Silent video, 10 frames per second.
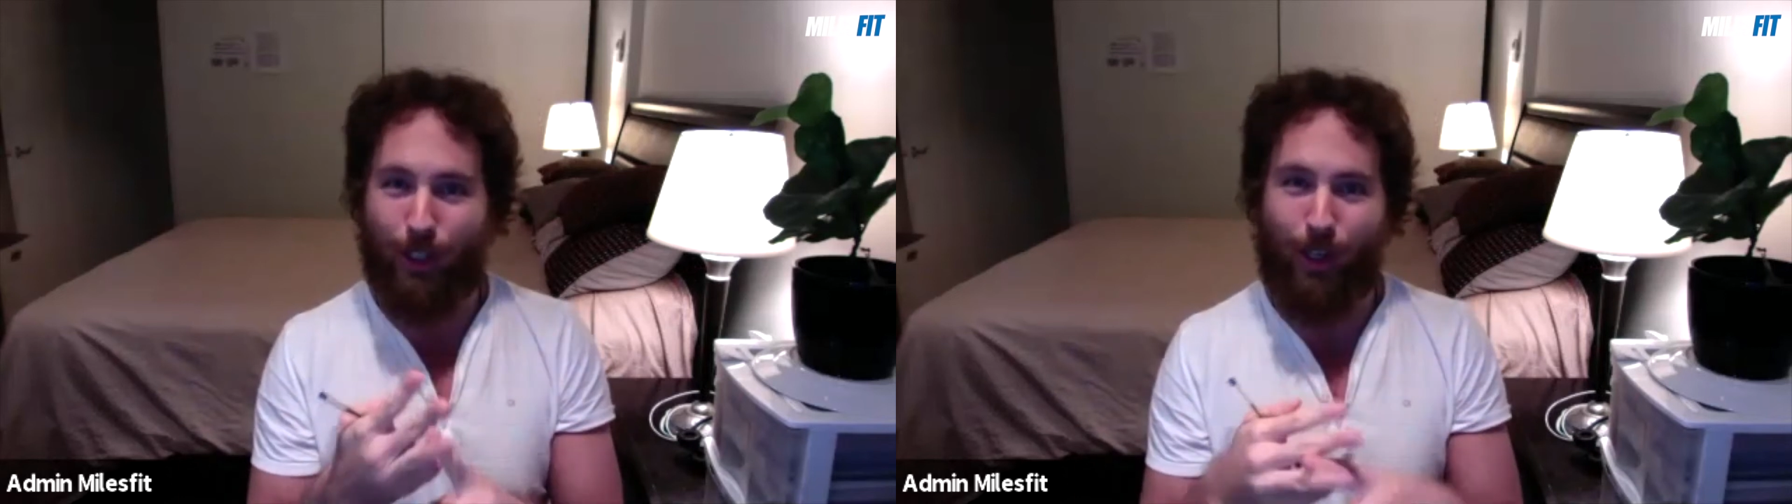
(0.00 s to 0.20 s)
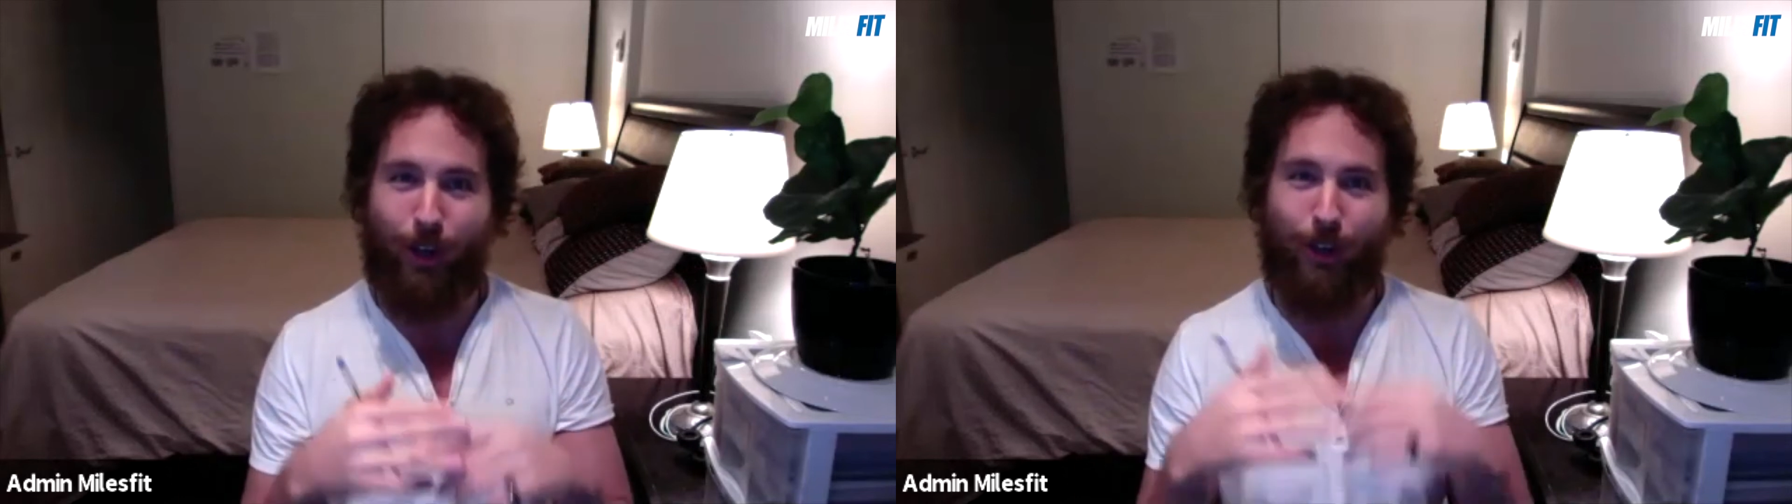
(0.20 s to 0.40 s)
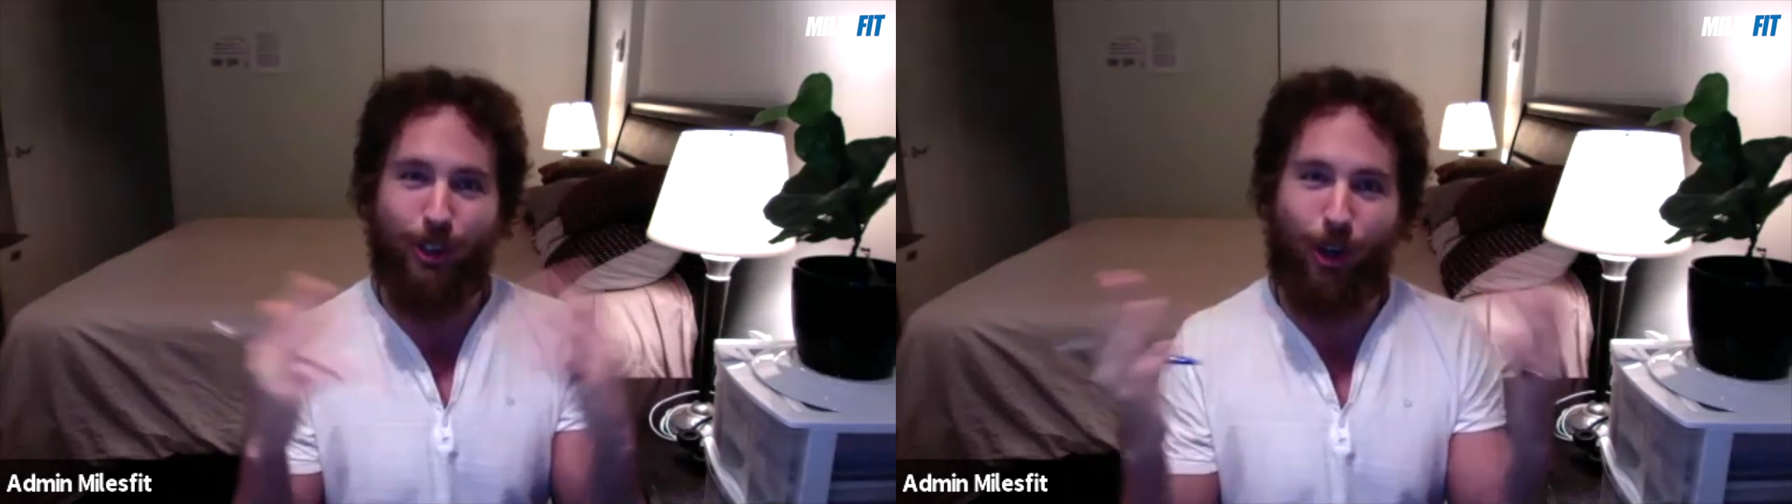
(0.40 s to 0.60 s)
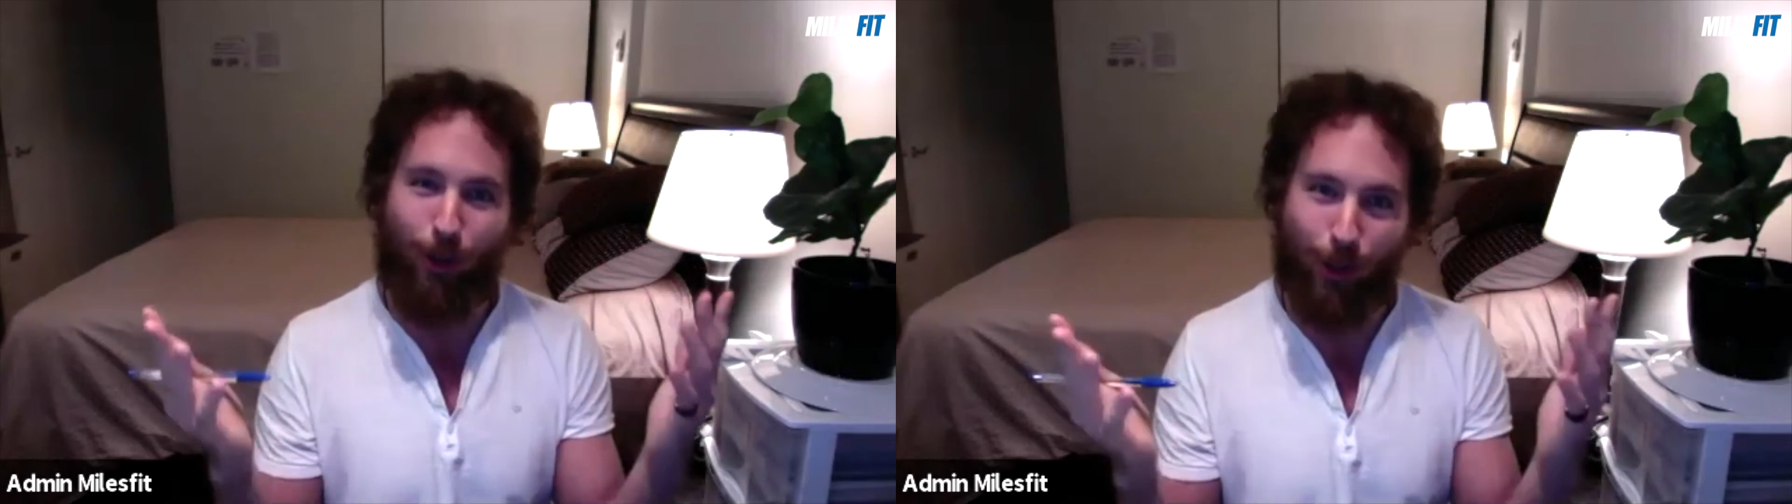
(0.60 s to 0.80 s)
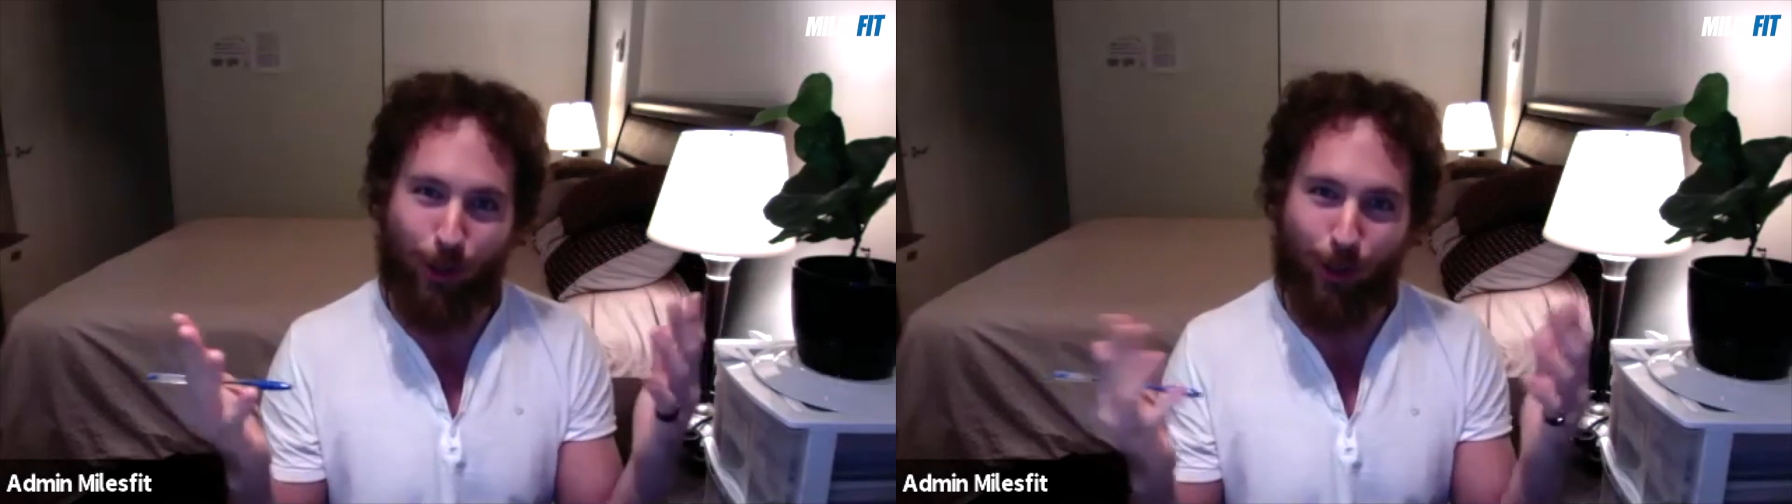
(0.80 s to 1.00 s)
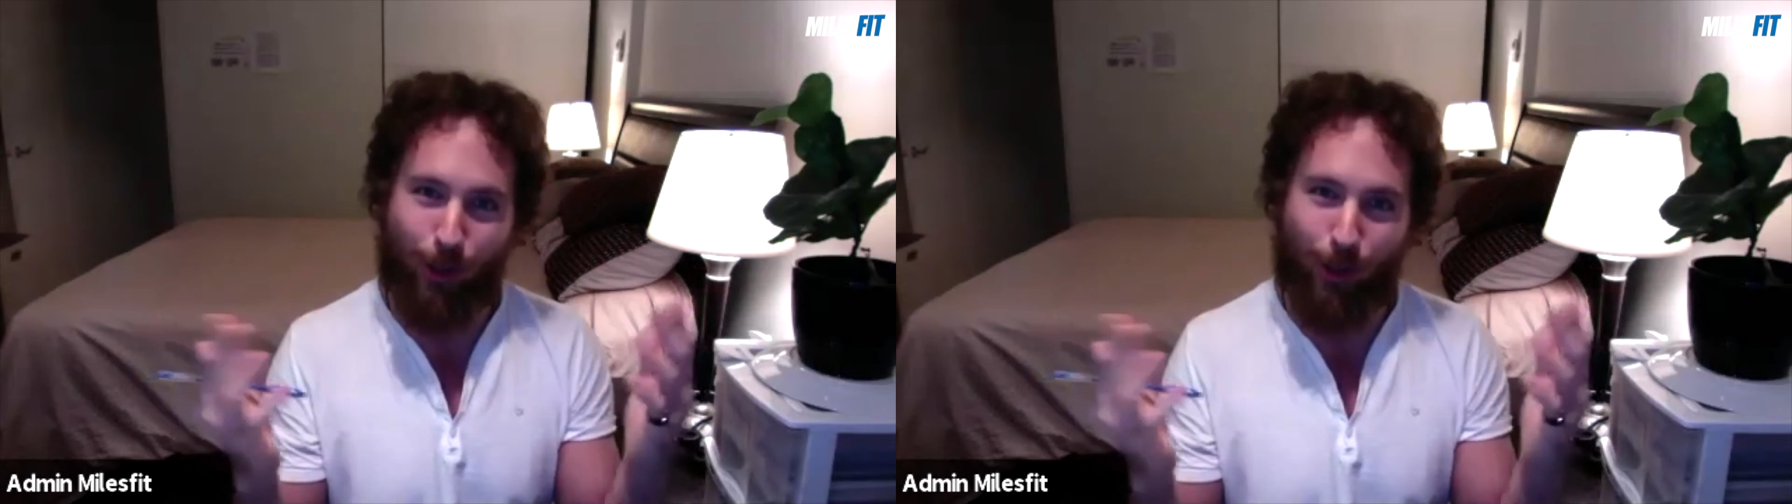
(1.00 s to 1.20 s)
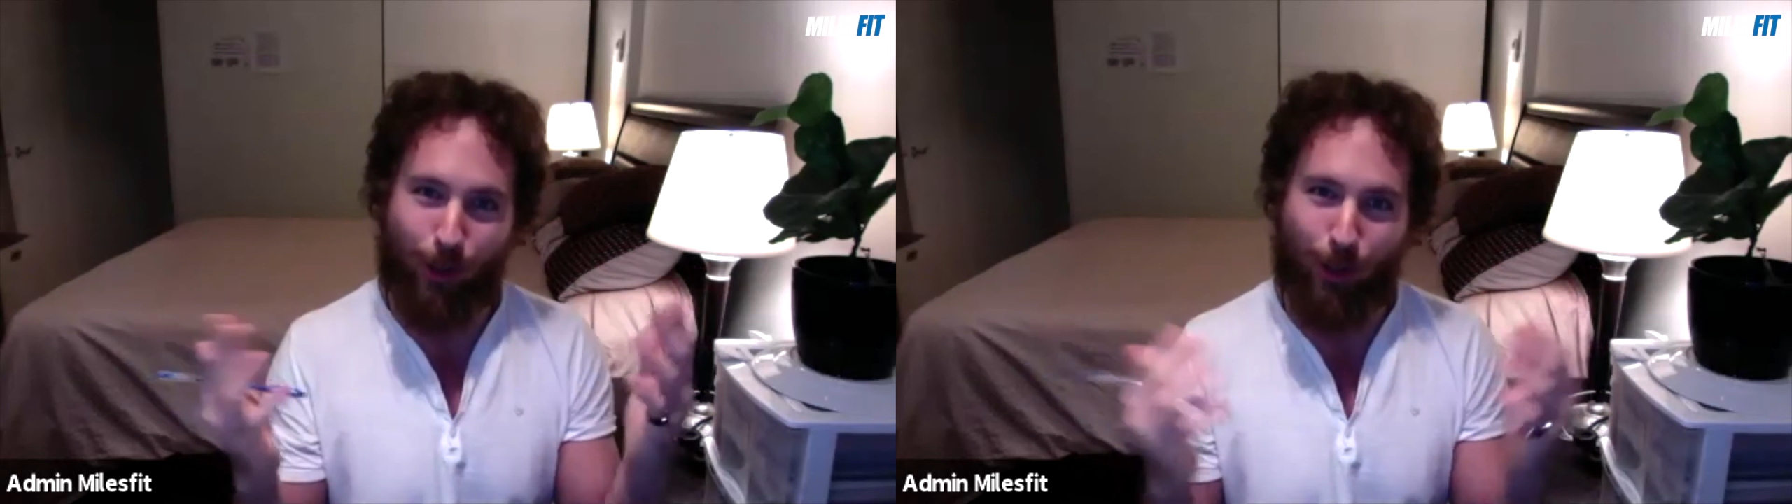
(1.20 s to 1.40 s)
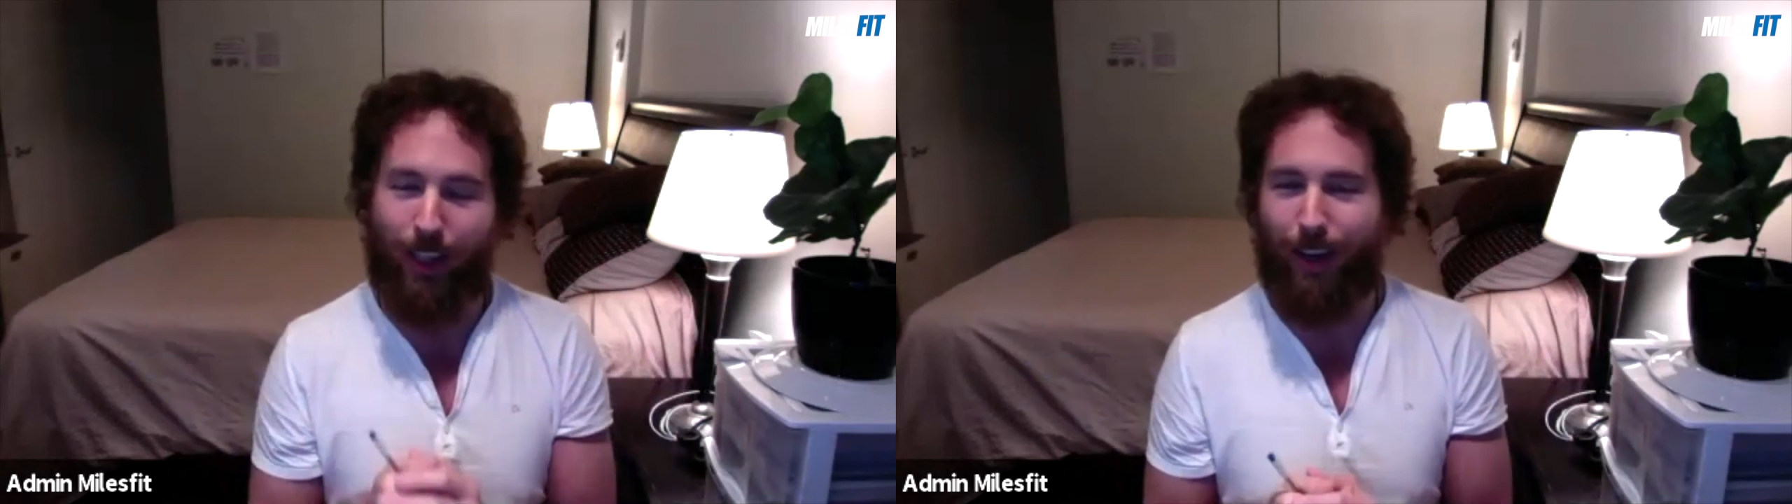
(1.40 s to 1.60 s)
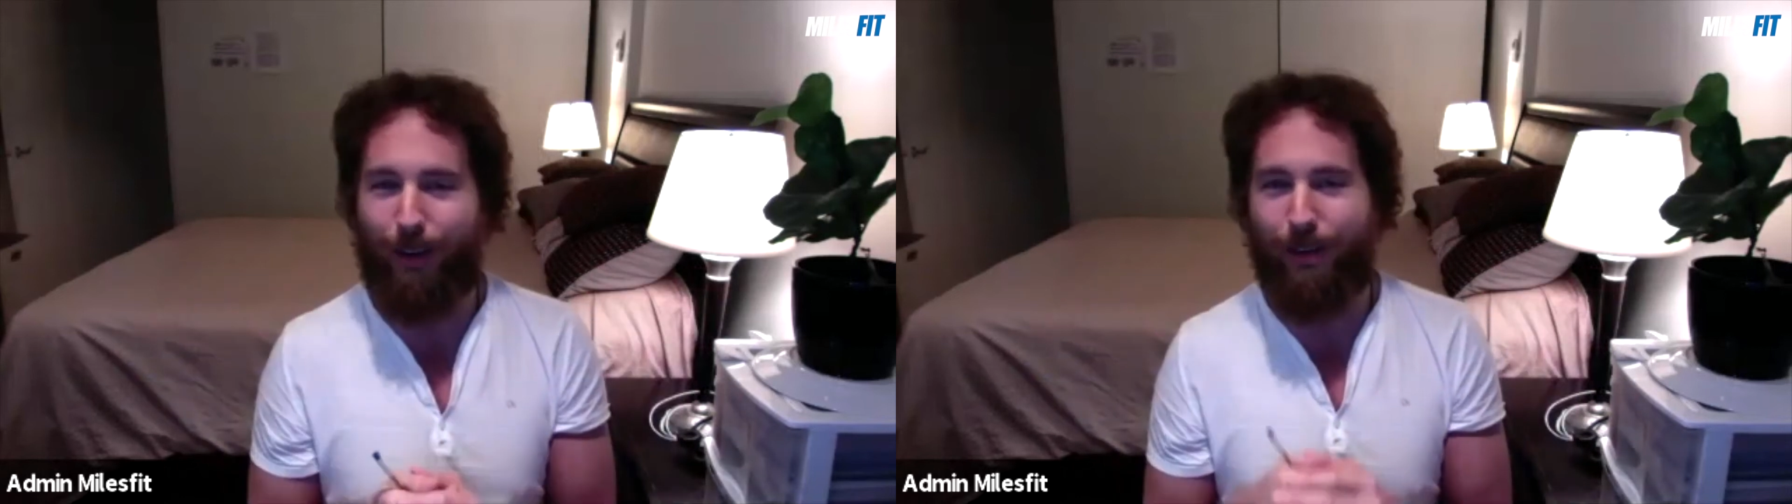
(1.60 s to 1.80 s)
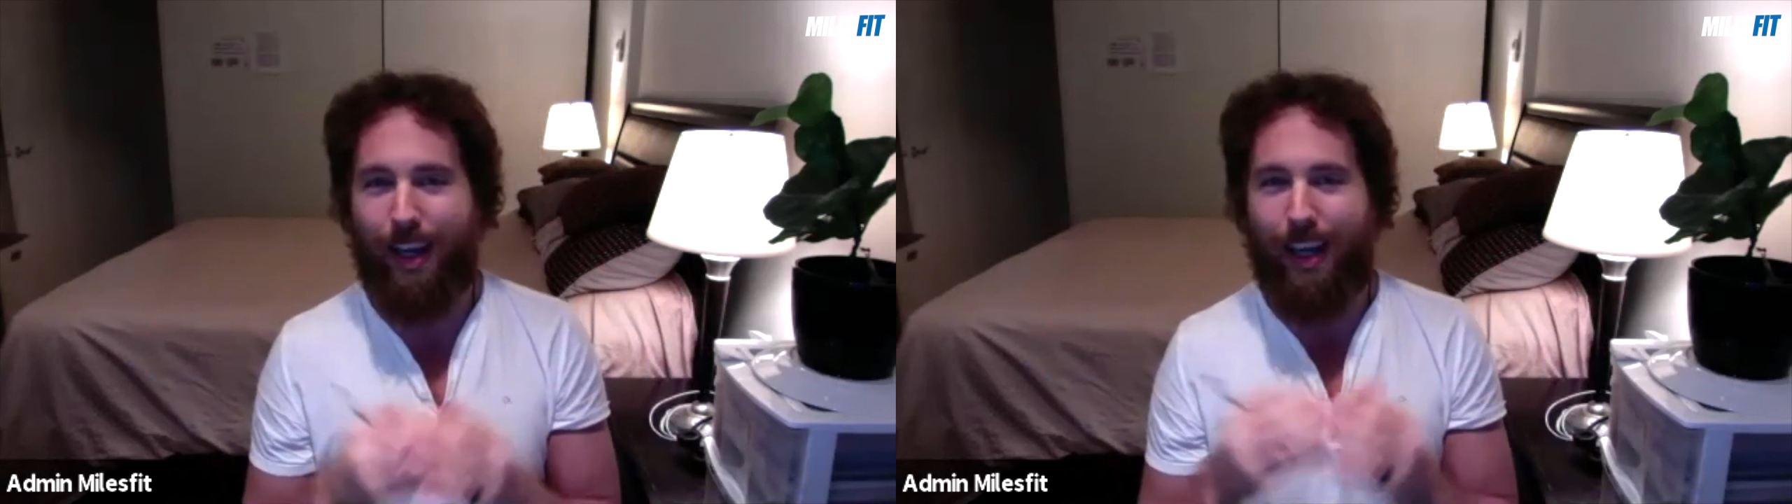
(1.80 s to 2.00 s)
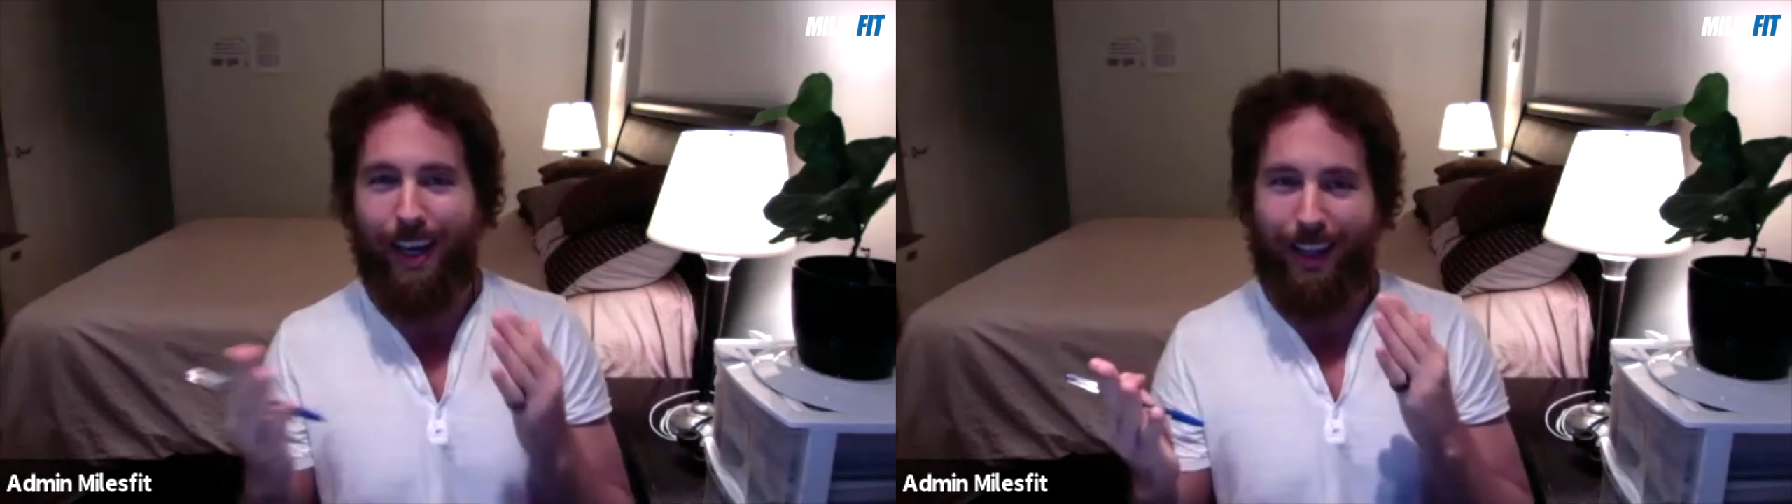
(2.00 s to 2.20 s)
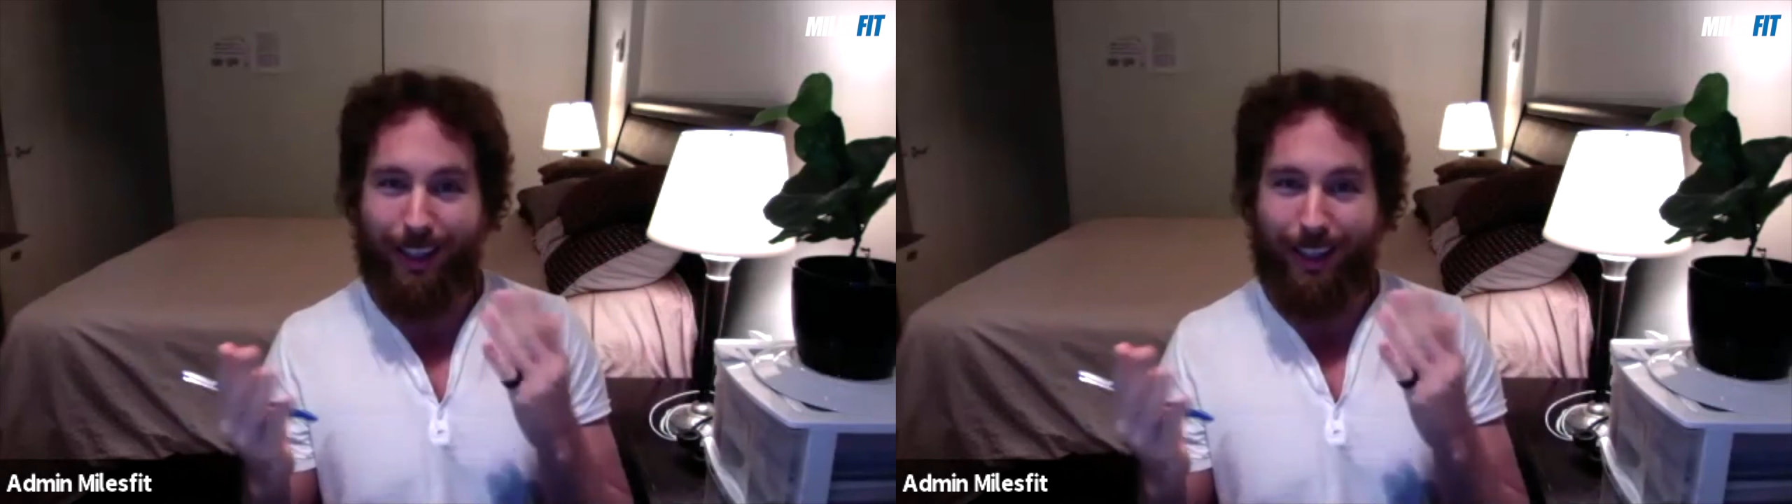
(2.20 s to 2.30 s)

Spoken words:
croissants, all the desserts we love,